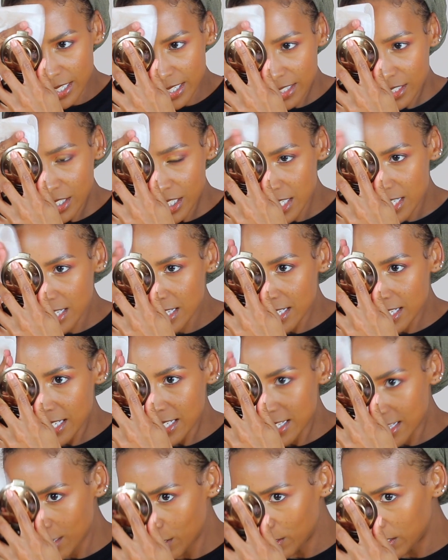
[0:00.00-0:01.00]
It looks, it
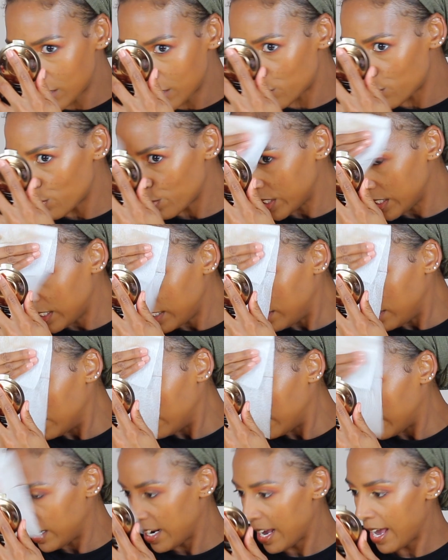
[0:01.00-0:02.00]
still looks really
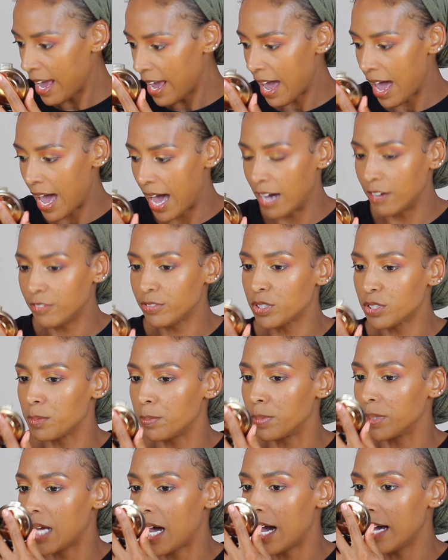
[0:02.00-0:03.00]
good after
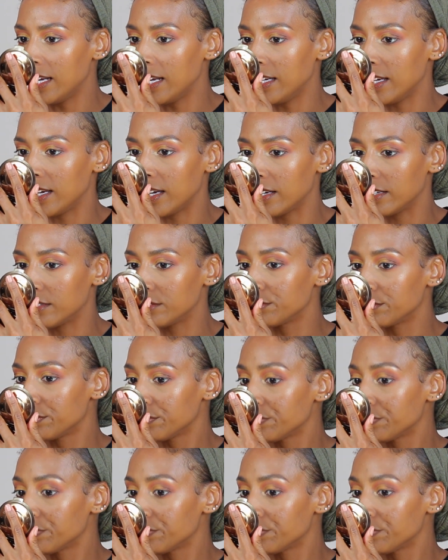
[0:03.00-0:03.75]
blotting it.